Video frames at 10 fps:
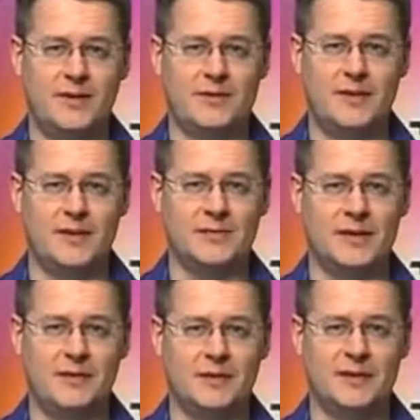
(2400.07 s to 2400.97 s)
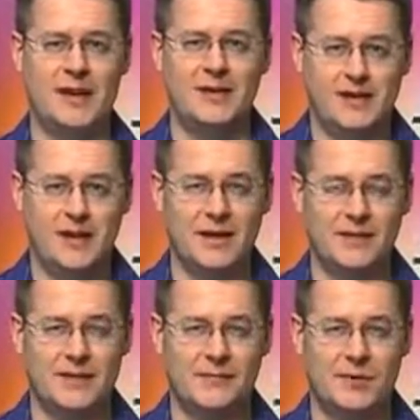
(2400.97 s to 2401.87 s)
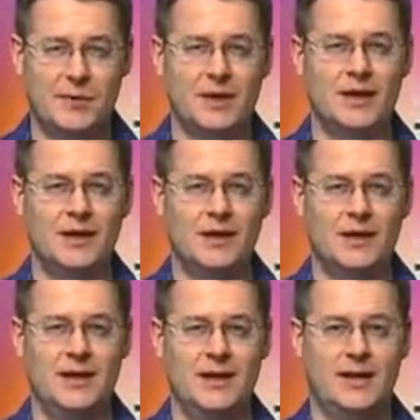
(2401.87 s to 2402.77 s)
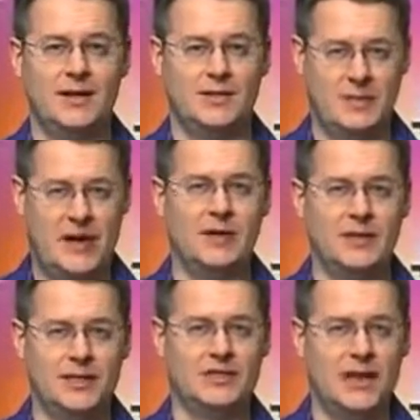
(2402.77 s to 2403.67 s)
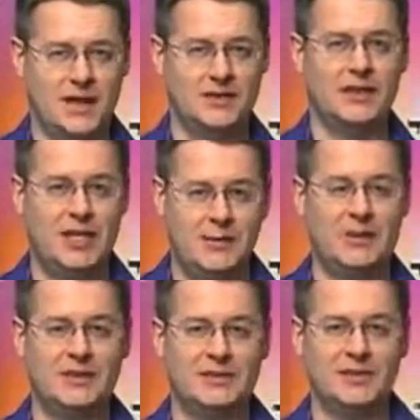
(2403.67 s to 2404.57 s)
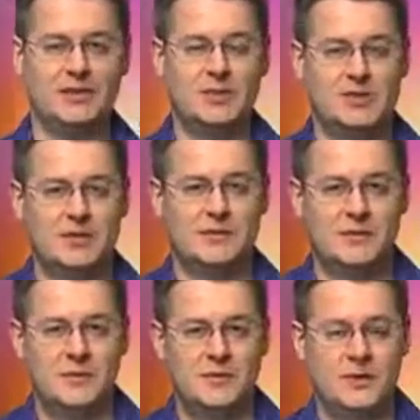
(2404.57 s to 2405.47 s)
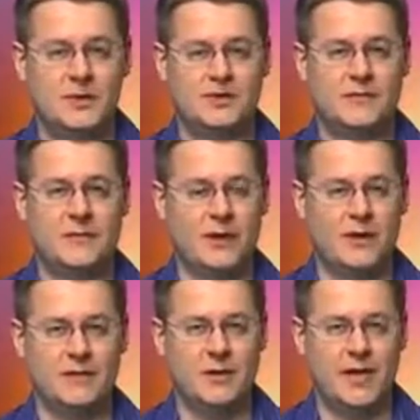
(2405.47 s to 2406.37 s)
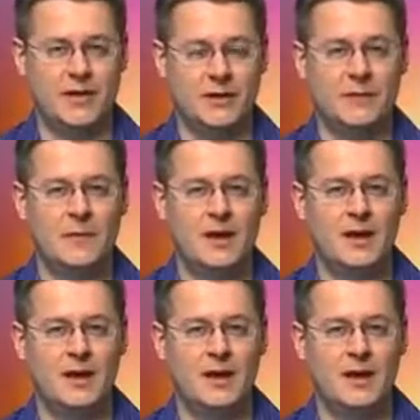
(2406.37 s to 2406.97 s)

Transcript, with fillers: Haven't uh, established anything except for uh, he's apparently trying to keep his Muslim viewers very, very ignorant.